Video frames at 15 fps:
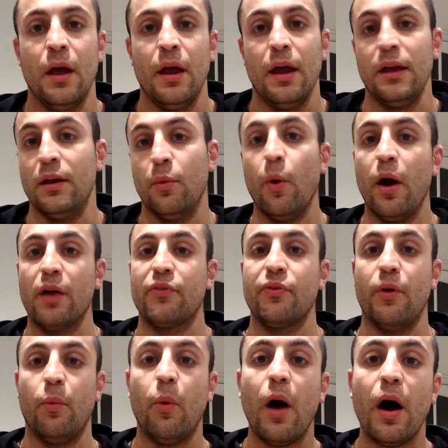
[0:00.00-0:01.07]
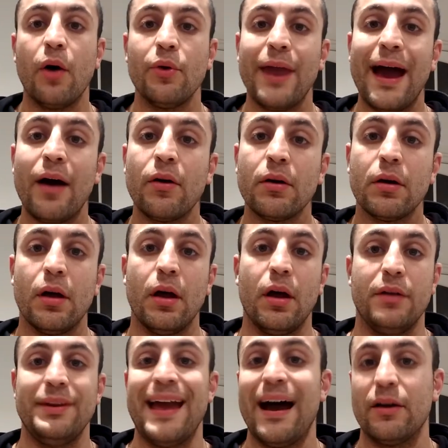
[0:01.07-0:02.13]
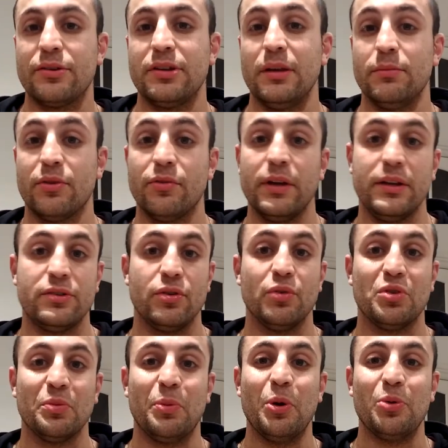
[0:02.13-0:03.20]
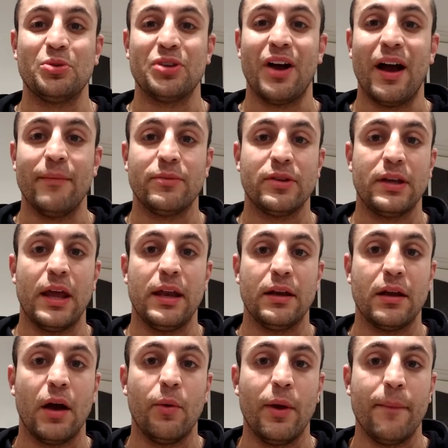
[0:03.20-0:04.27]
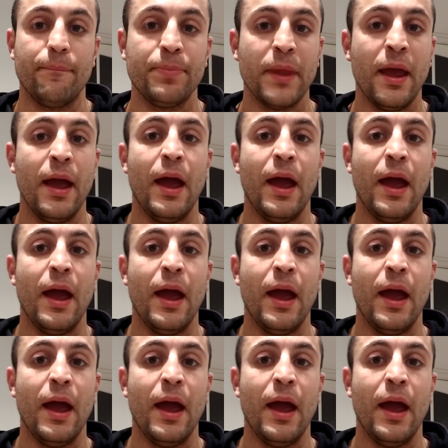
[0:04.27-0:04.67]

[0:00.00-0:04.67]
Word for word: in the works for a while now, and now seems a really suitable time to get it going.